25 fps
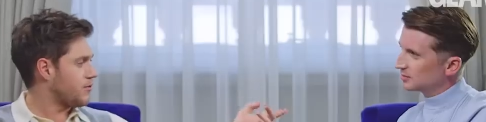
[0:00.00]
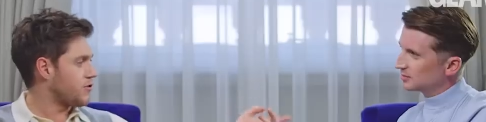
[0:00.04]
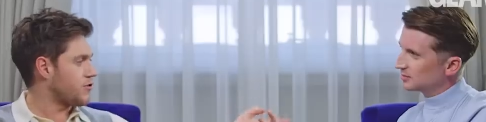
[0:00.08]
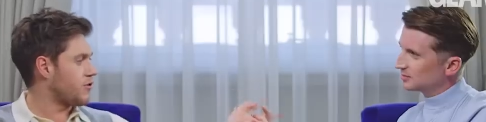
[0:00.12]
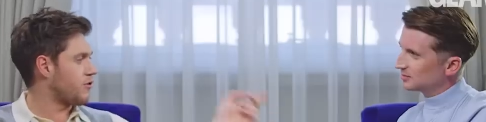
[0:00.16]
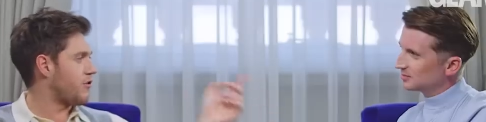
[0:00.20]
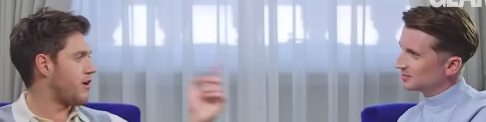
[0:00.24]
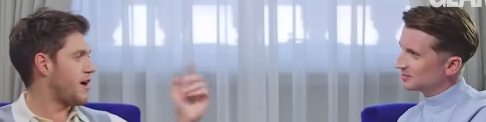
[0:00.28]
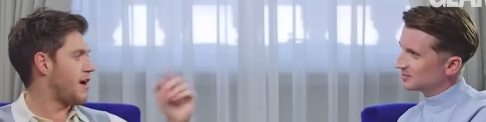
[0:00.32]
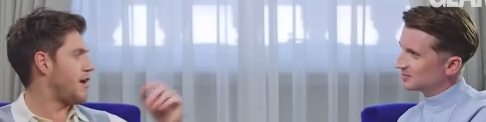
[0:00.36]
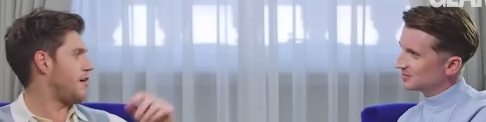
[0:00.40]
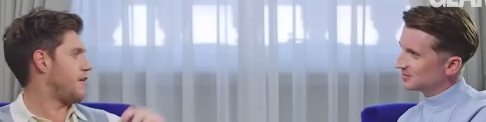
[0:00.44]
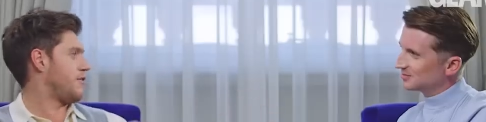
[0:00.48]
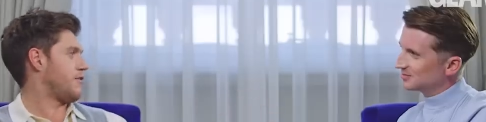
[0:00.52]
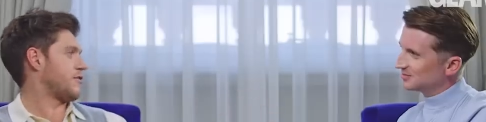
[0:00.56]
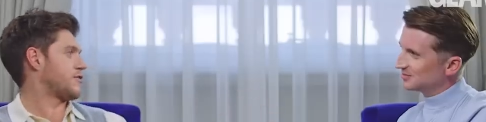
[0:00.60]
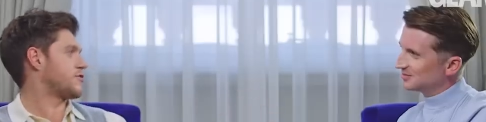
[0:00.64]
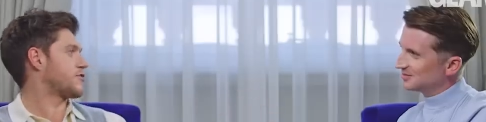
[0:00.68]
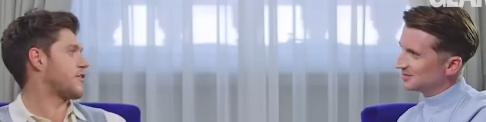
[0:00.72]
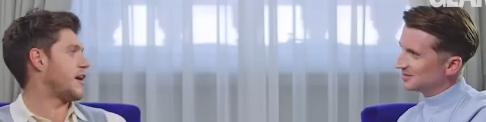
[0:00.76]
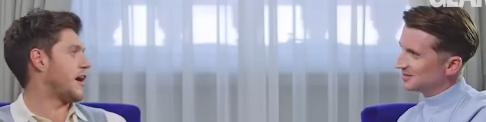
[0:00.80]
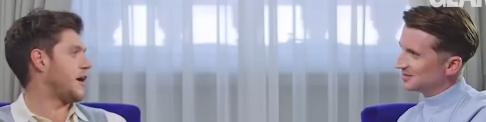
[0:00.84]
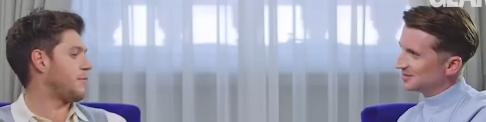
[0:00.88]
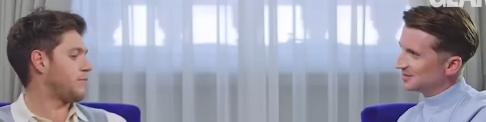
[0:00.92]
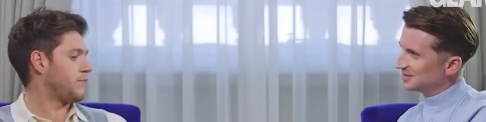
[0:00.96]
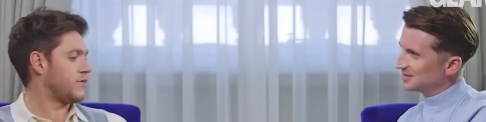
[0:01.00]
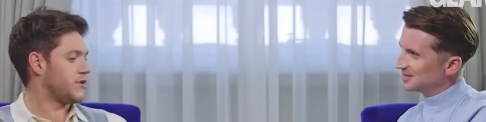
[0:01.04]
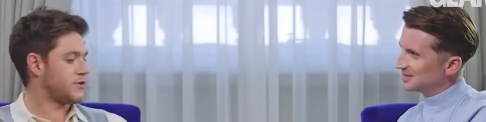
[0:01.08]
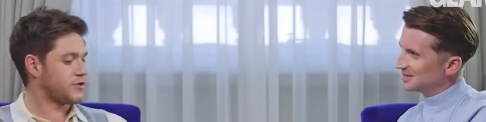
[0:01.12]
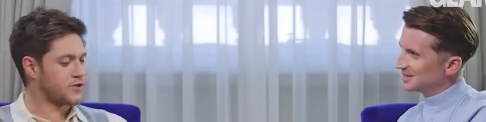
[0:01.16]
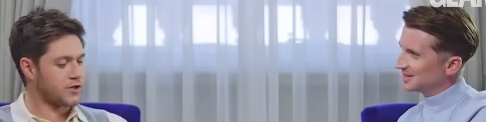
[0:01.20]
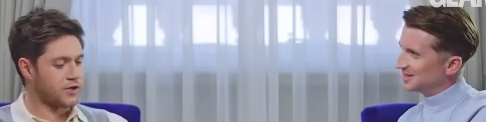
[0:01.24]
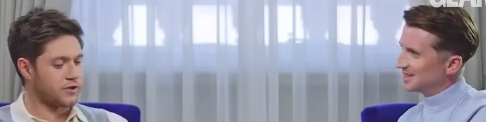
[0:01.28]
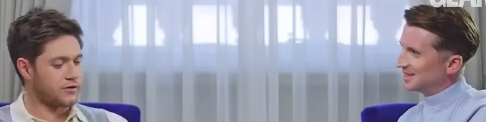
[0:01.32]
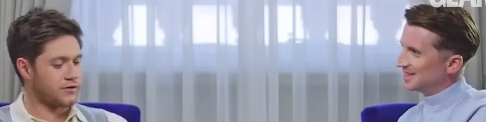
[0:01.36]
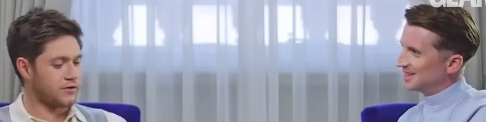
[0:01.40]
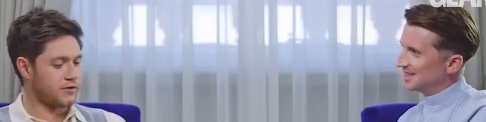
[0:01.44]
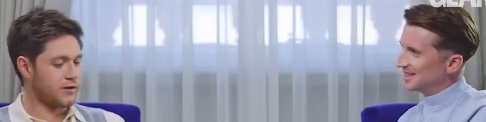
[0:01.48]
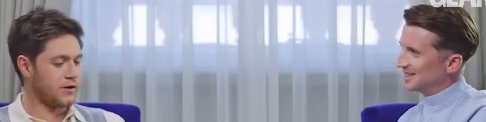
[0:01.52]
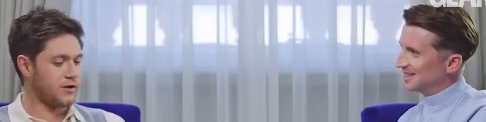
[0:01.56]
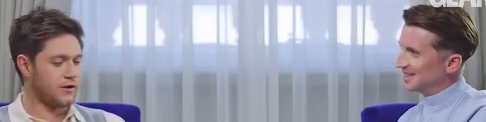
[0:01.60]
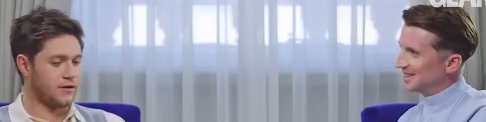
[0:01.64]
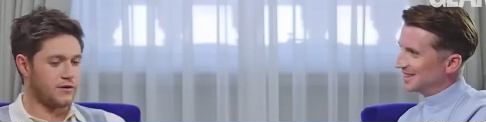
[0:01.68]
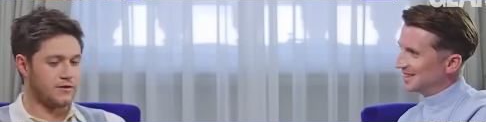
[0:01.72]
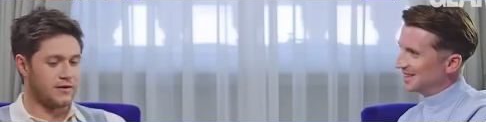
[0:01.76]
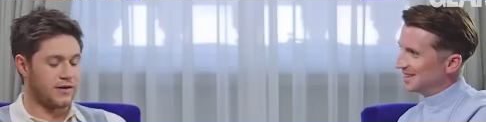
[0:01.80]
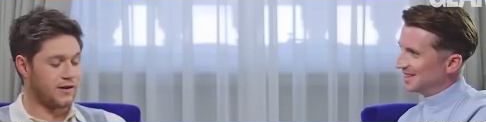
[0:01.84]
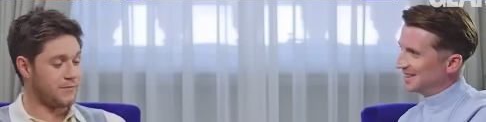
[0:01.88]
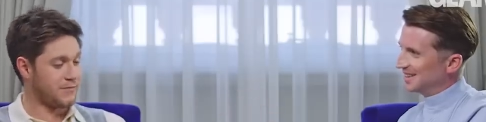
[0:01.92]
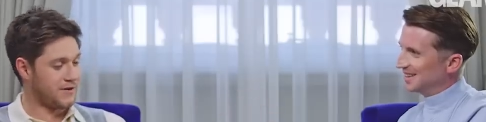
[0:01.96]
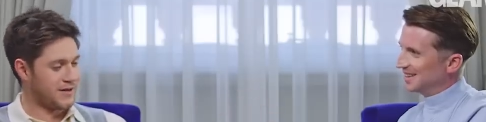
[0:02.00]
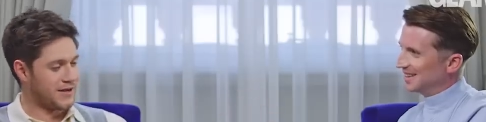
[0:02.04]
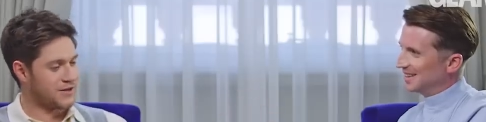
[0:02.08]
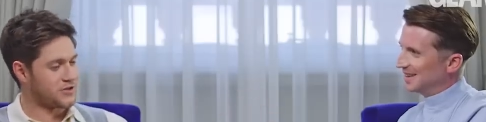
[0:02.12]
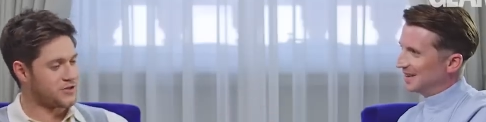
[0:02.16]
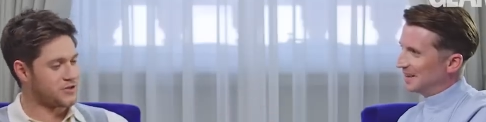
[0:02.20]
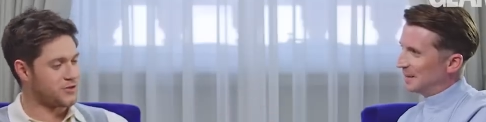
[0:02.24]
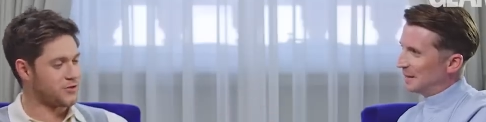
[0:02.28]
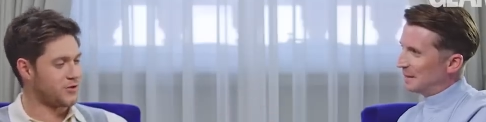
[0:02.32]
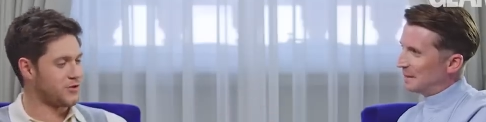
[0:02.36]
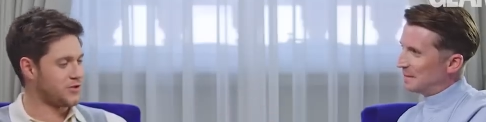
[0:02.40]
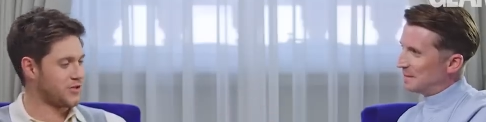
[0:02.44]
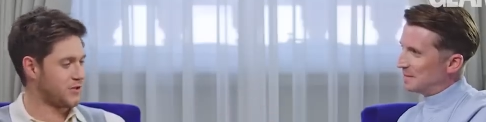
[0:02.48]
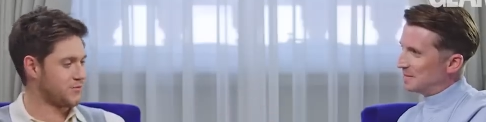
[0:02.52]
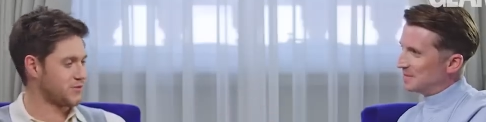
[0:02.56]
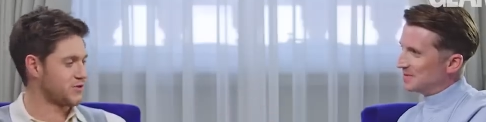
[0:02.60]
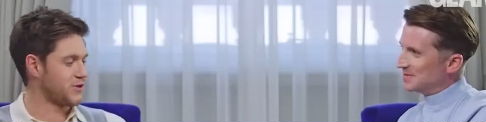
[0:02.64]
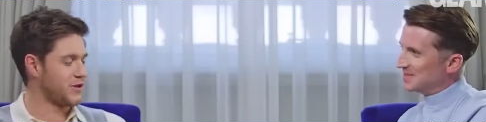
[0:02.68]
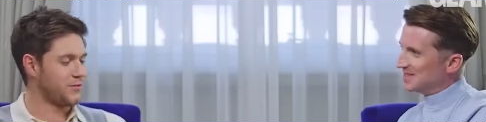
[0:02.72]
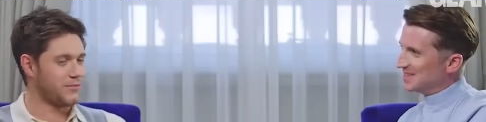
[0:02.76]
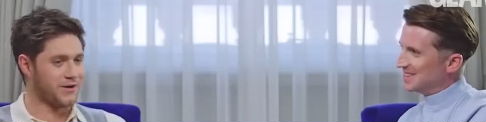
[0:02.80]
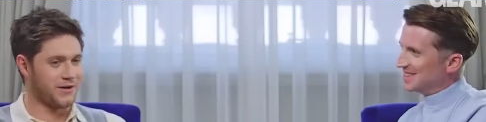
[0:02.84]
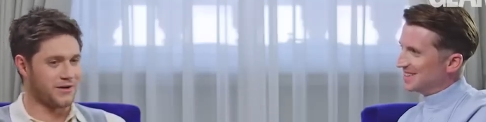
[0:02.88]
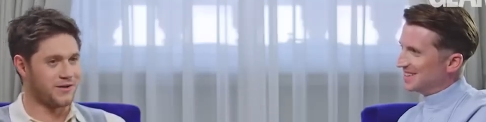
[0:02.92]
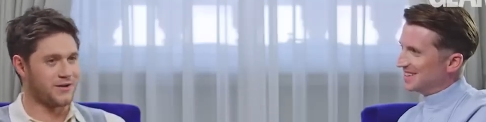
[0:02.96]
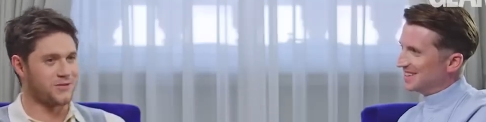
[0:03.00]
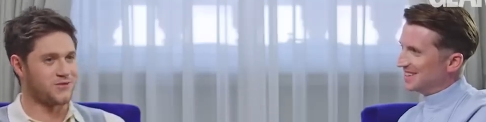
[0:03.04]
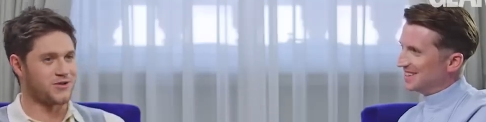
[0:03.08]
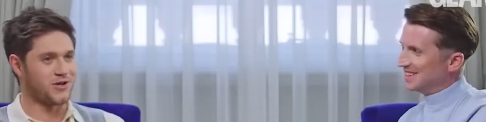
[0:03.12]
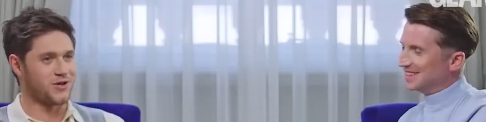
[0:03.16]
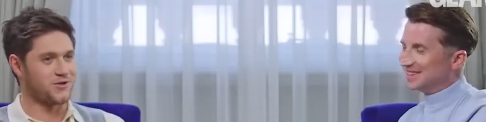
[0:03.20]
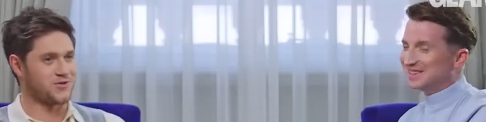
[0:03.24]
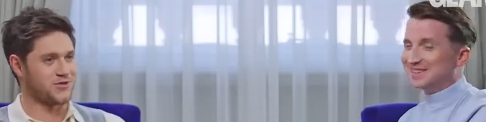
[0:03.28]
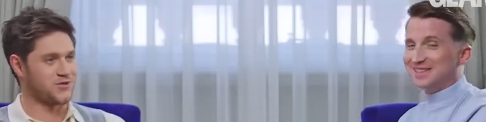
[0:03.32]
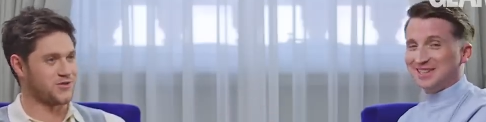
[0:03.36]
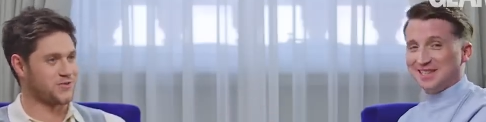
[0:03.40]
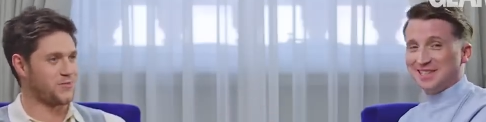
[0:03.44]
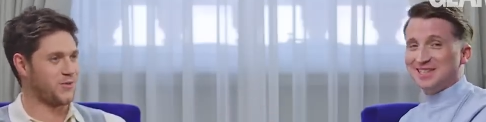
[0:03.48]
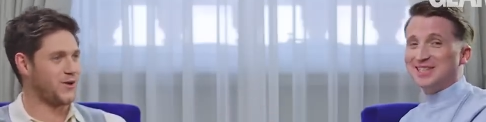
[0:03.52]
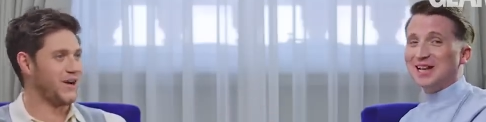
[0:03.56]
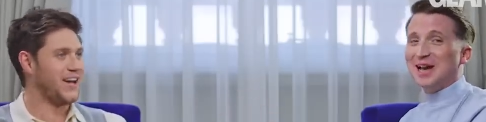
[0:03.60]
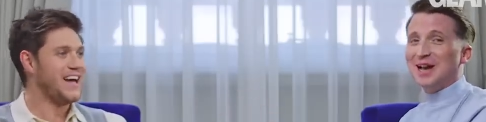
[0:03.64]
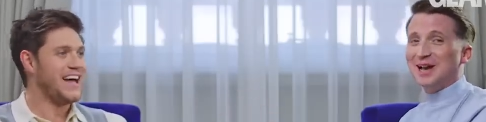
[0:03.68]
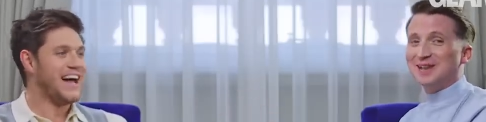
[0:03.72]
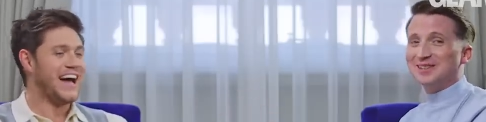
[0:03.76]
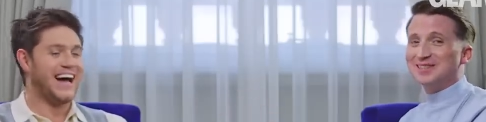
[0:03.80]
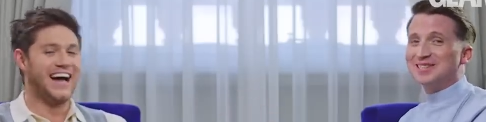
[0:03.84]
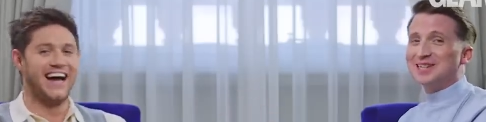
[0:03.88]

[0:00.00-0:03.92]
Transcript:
Speaker 1: your hair looks crap, your shirt, you know, I actually told you I was going to buy the trousers. So